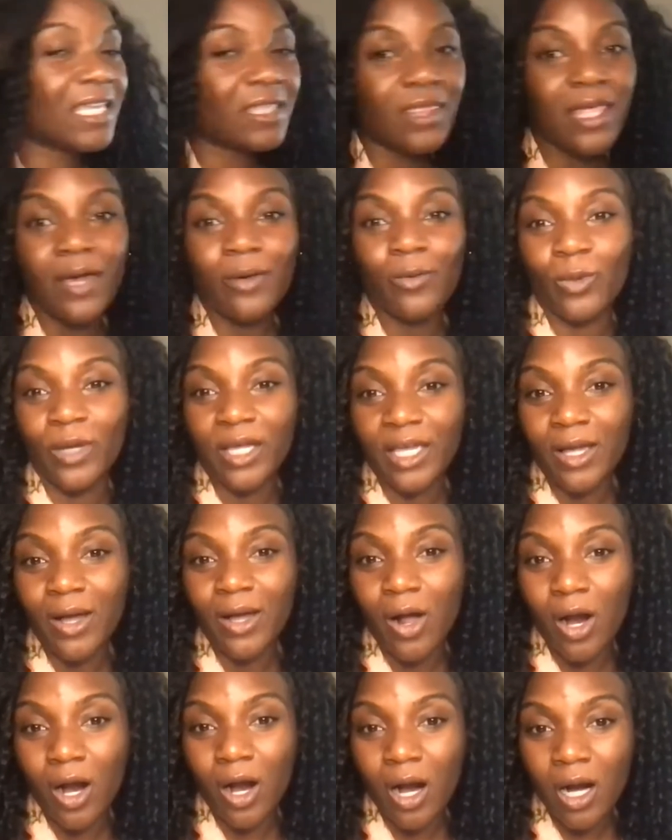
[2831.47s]
that we
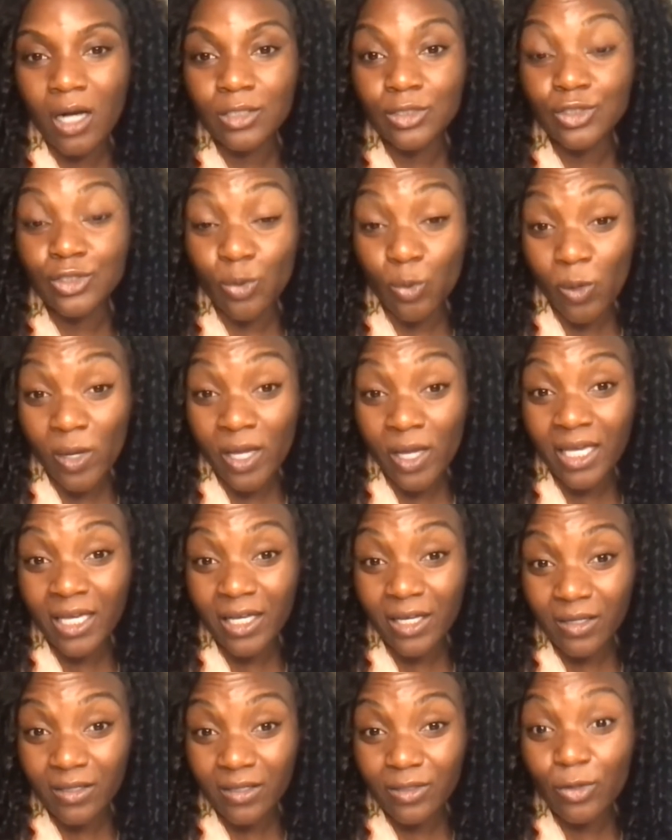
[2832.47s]
are
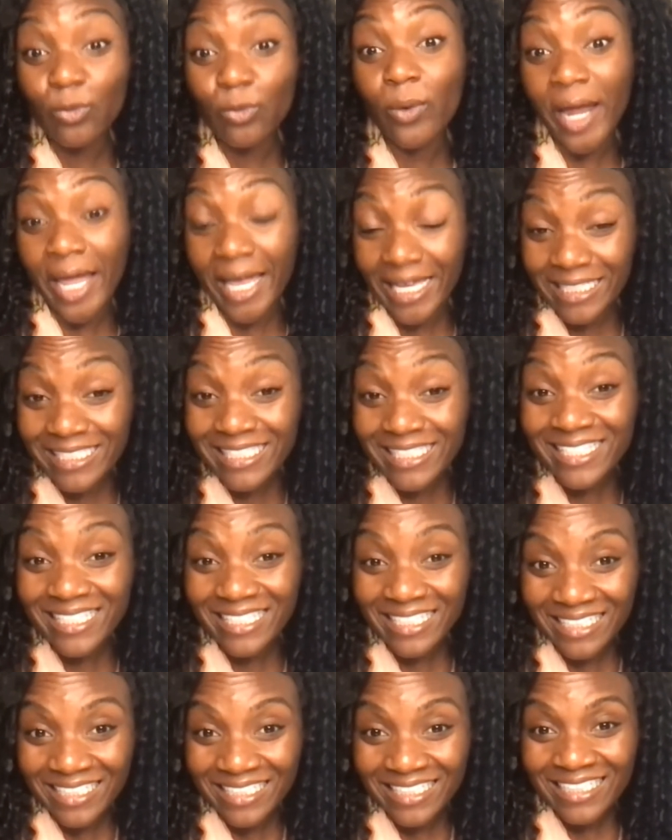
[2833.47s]
doing great
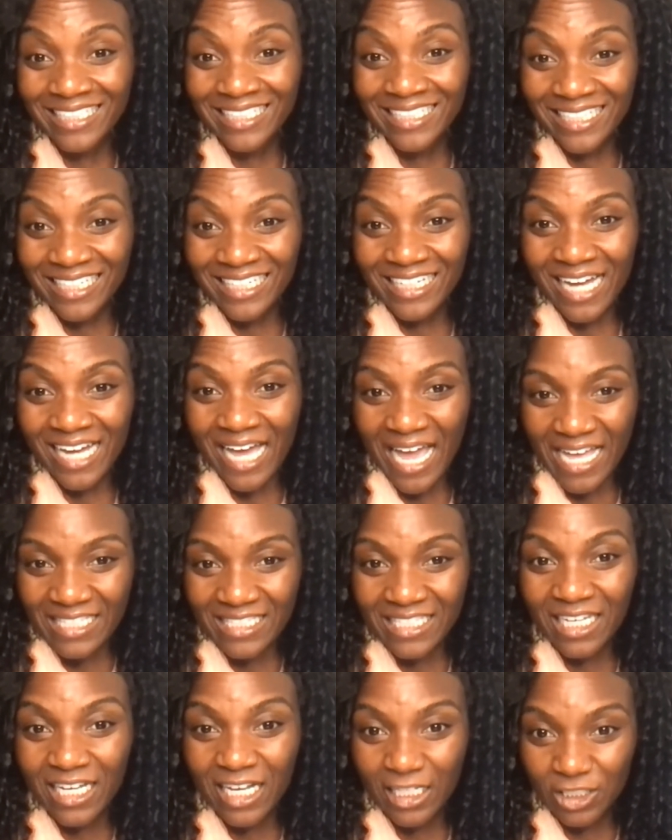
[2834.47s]
as
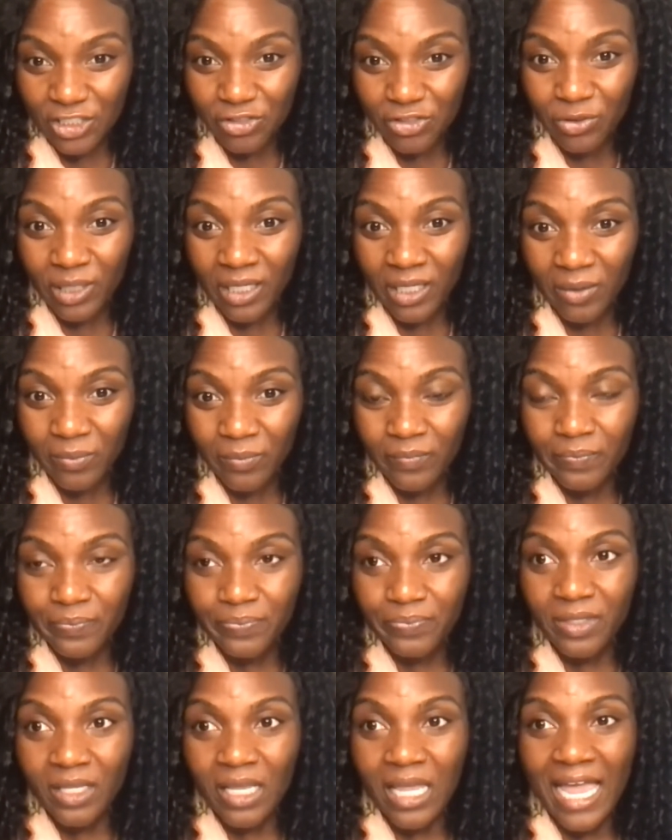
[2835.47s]
a country.
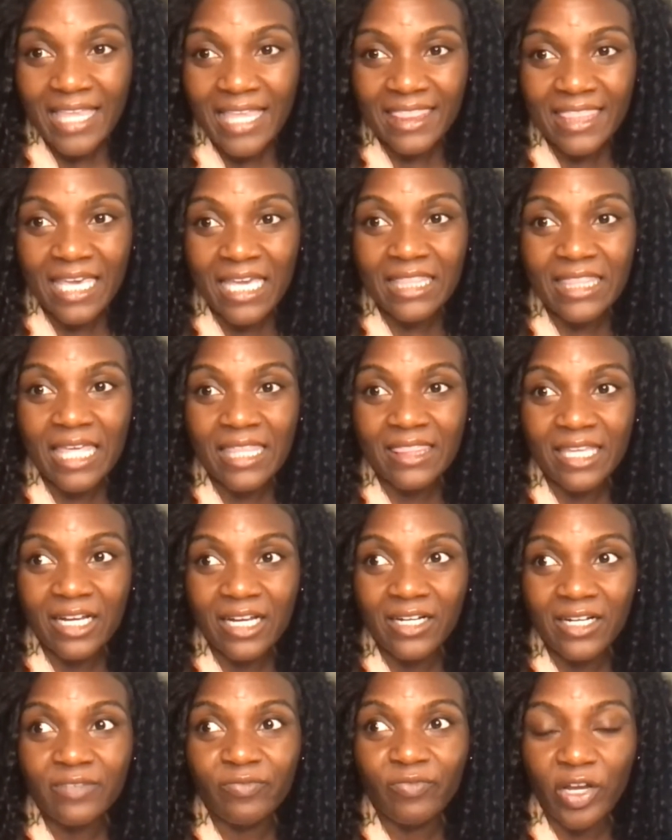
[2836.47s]
I think that
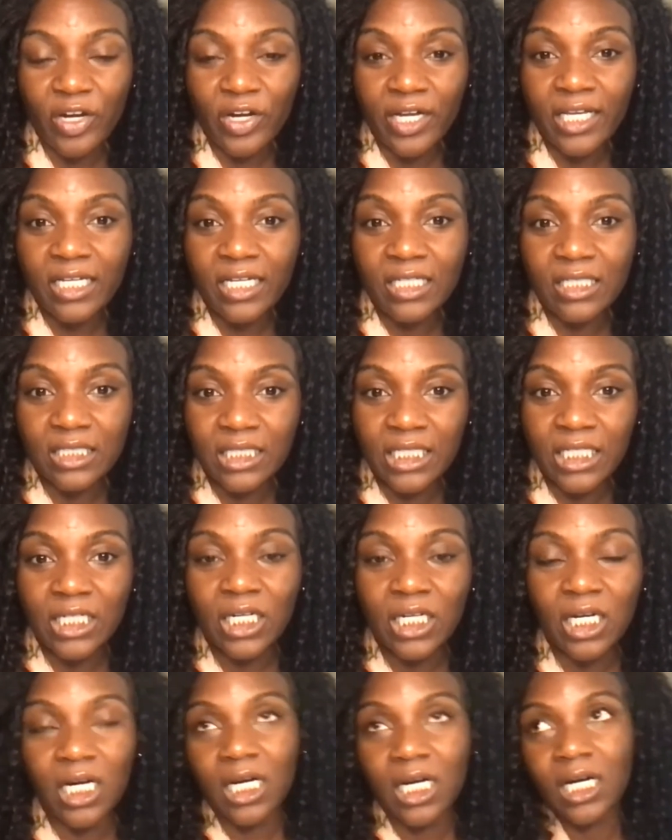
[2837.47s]
they're very
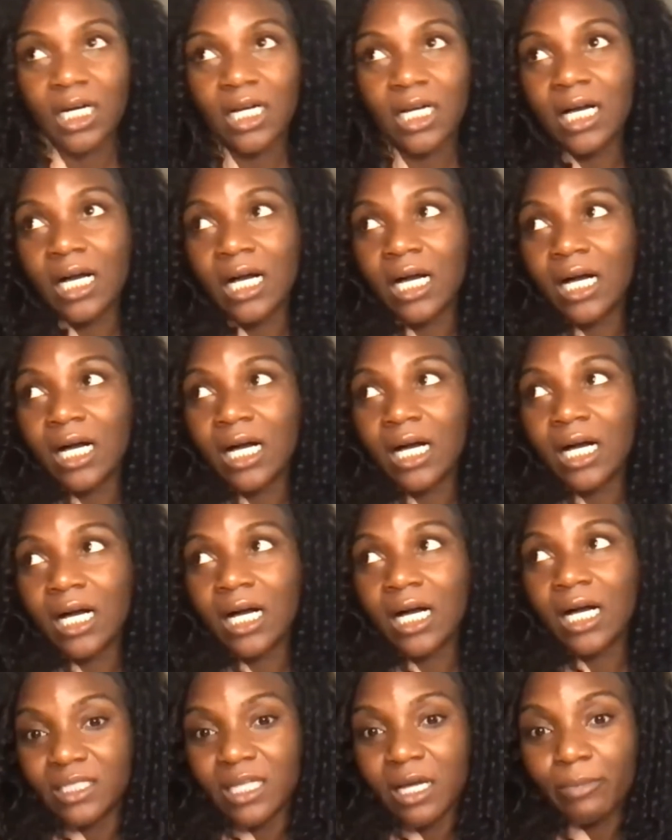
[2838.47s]
clear.
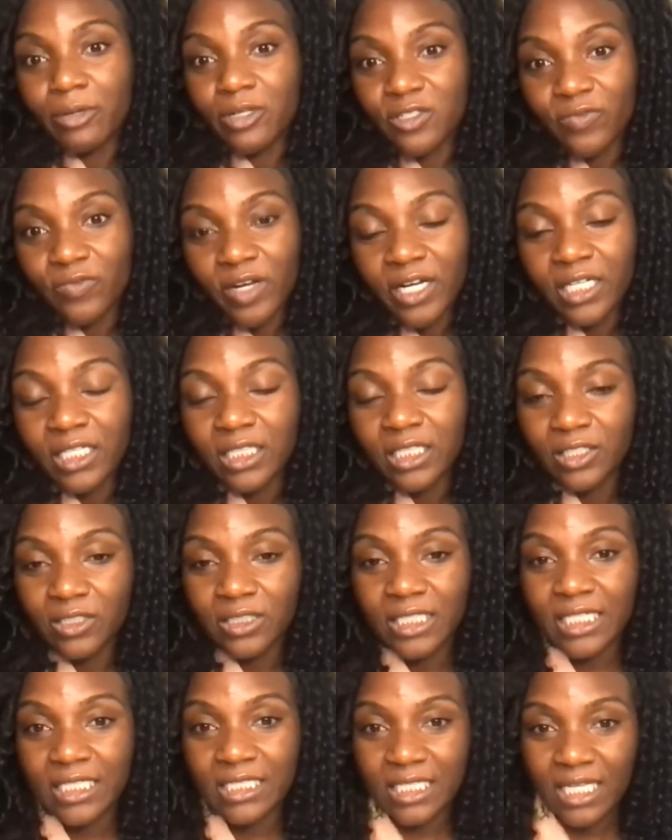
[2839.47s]
The numbers very
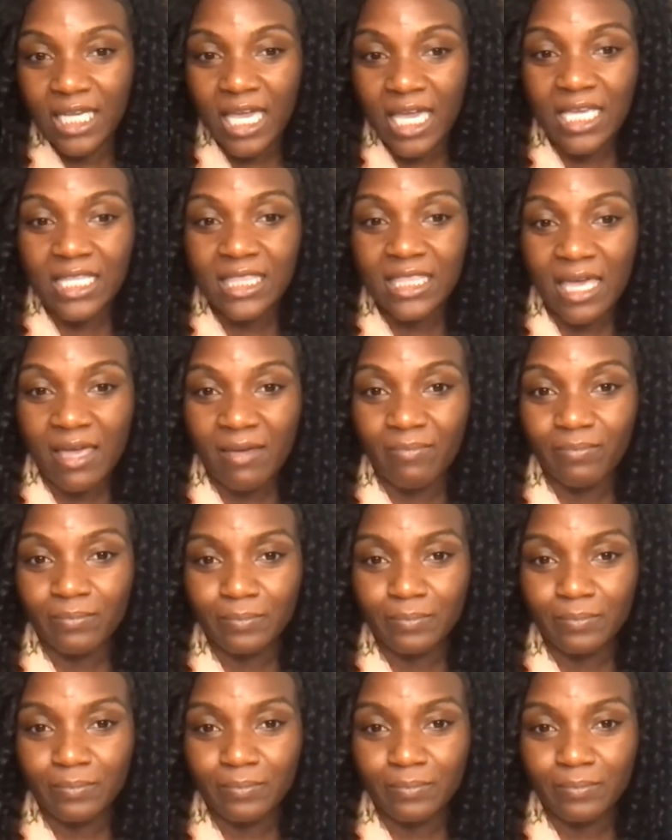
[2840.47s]
clearly indicate that